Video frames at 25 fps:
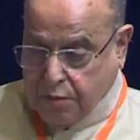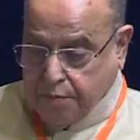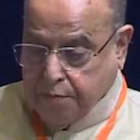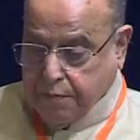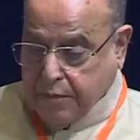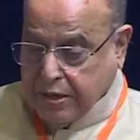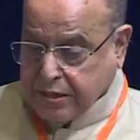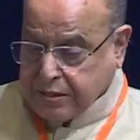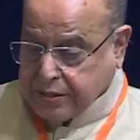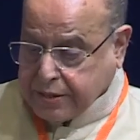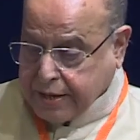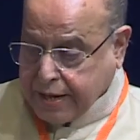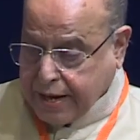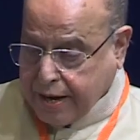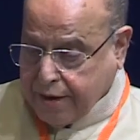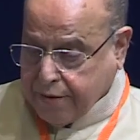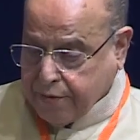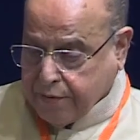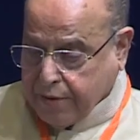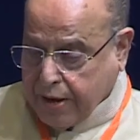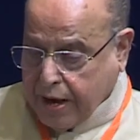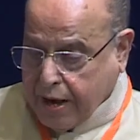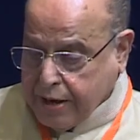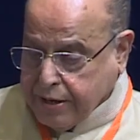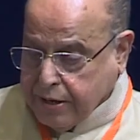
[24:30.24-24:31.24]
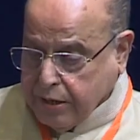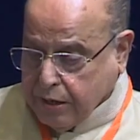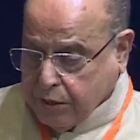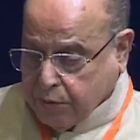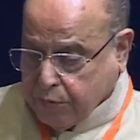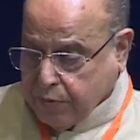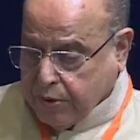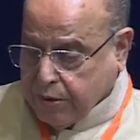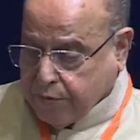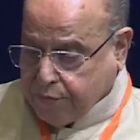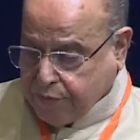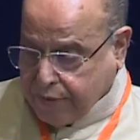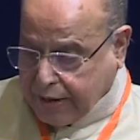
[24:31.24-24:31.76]
must have
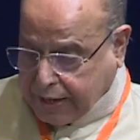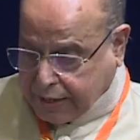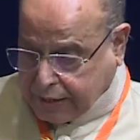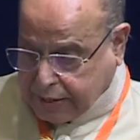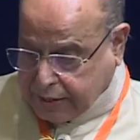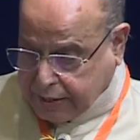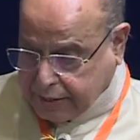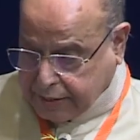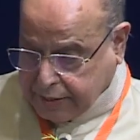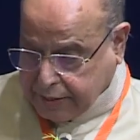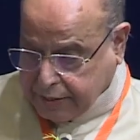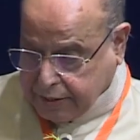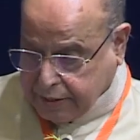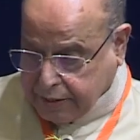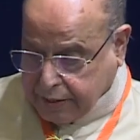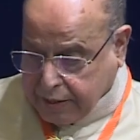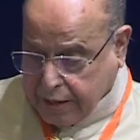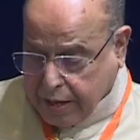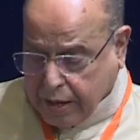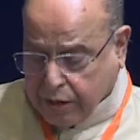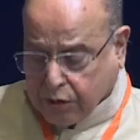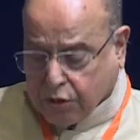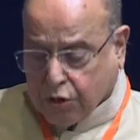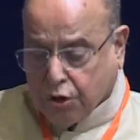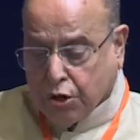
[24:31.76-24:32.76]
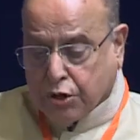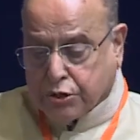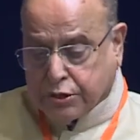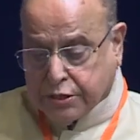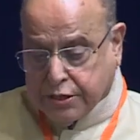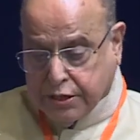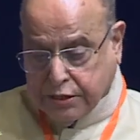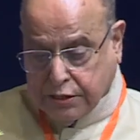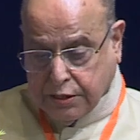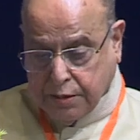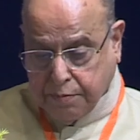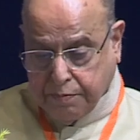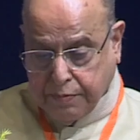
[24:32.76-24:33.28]
adequate faculty across
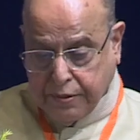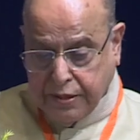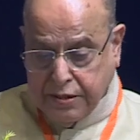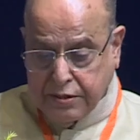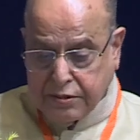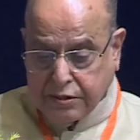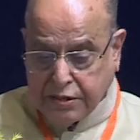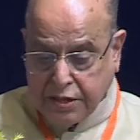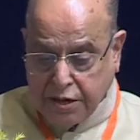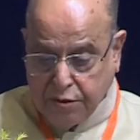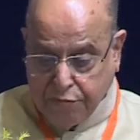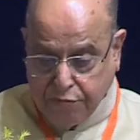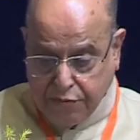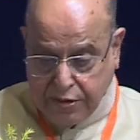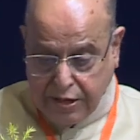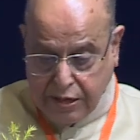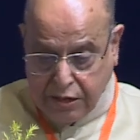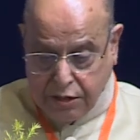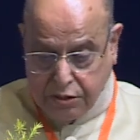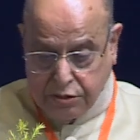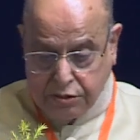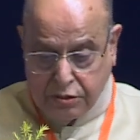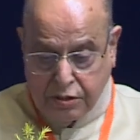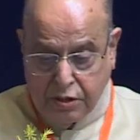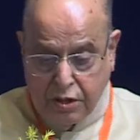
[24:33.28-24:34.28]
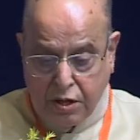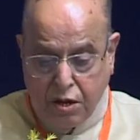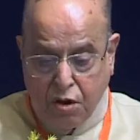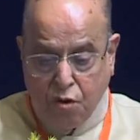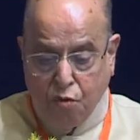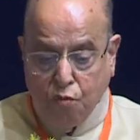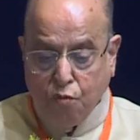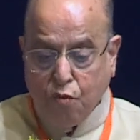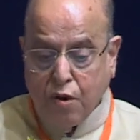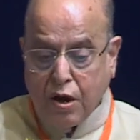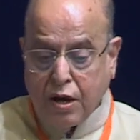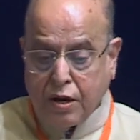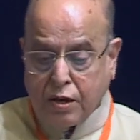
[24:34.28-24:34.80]
disciplines and fields.
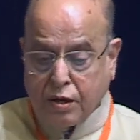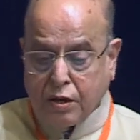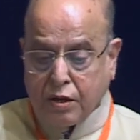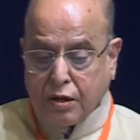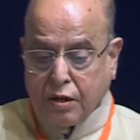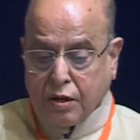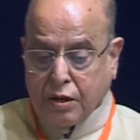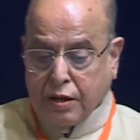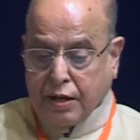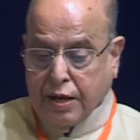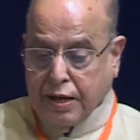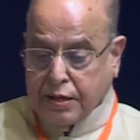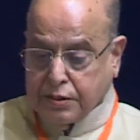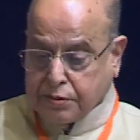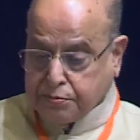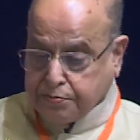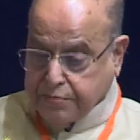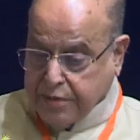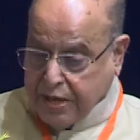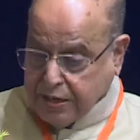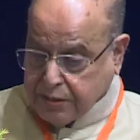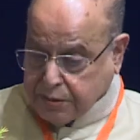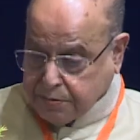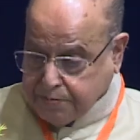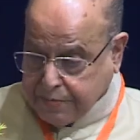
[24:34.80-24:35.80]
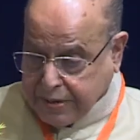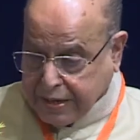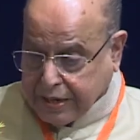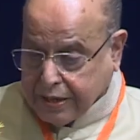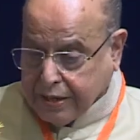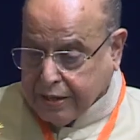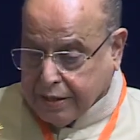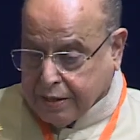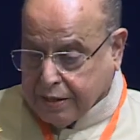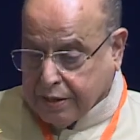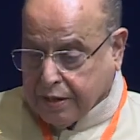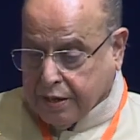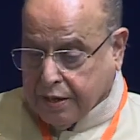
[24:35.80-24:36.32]
Work has just
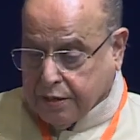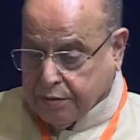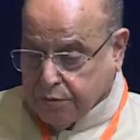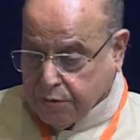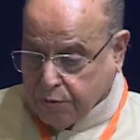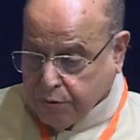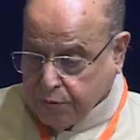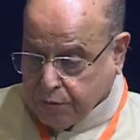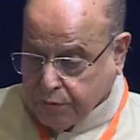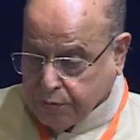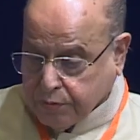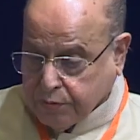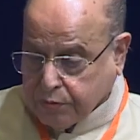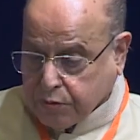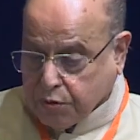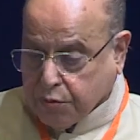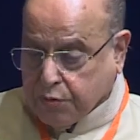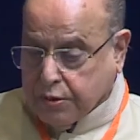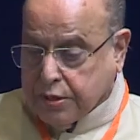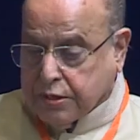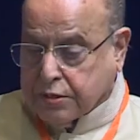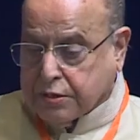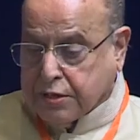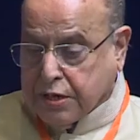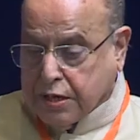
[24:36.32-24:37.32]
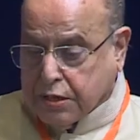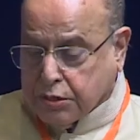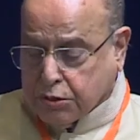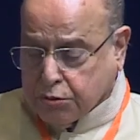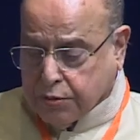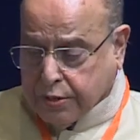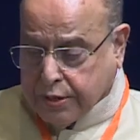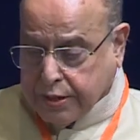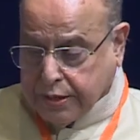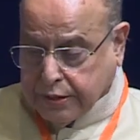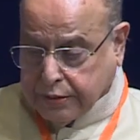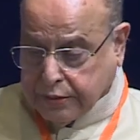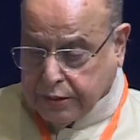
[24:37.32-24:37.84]
begun, I know, towards
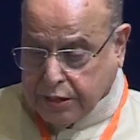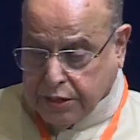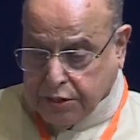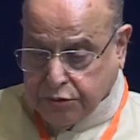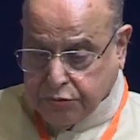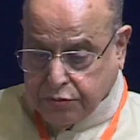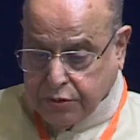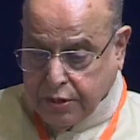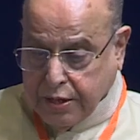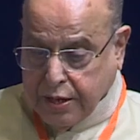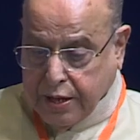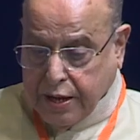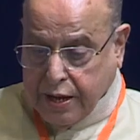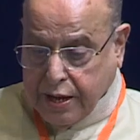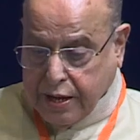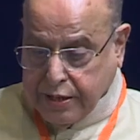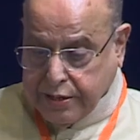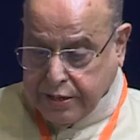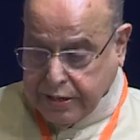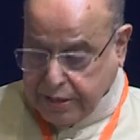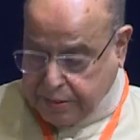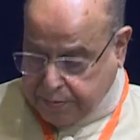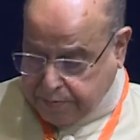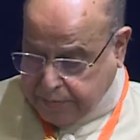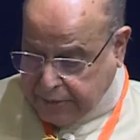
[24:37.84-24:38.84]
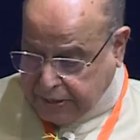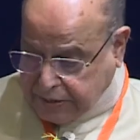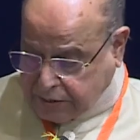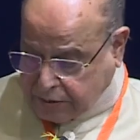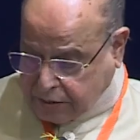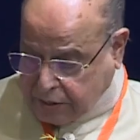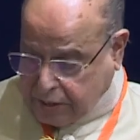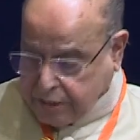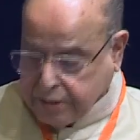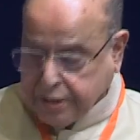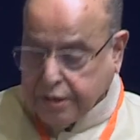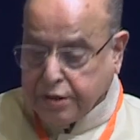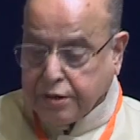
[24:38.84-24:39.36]
ensuring this, and it must
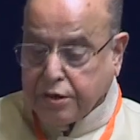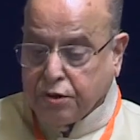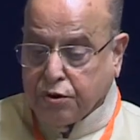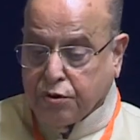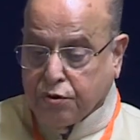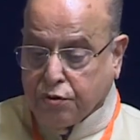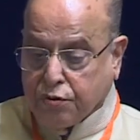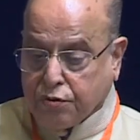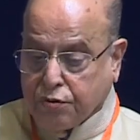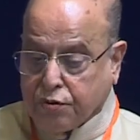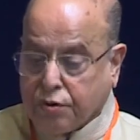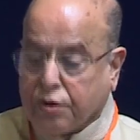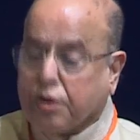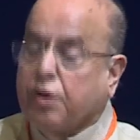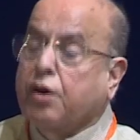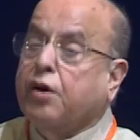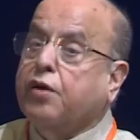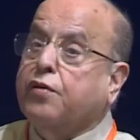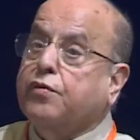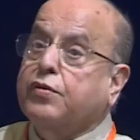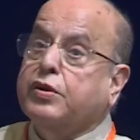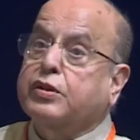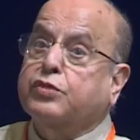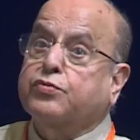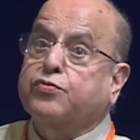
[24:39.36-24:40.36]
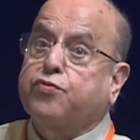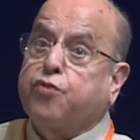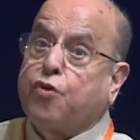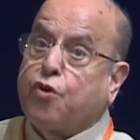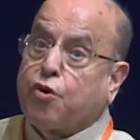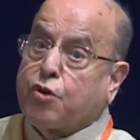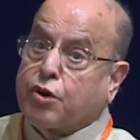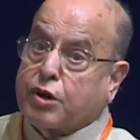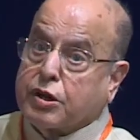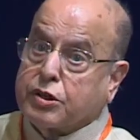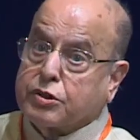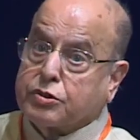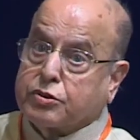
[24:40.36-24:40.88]
continue with
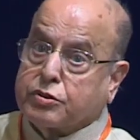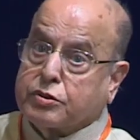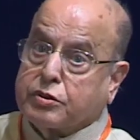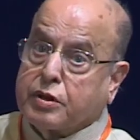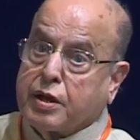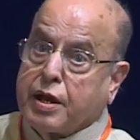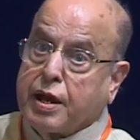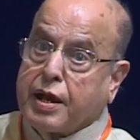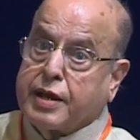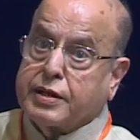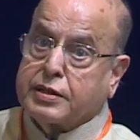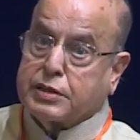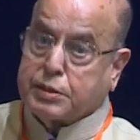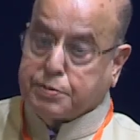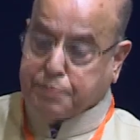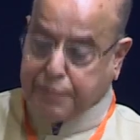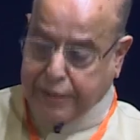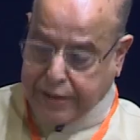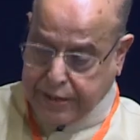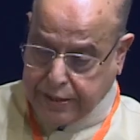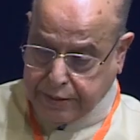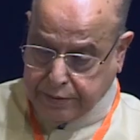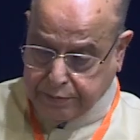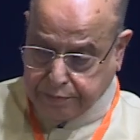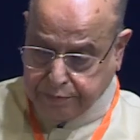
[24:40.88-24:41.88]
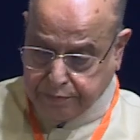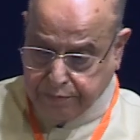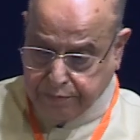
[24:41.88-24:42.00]
focus and speed.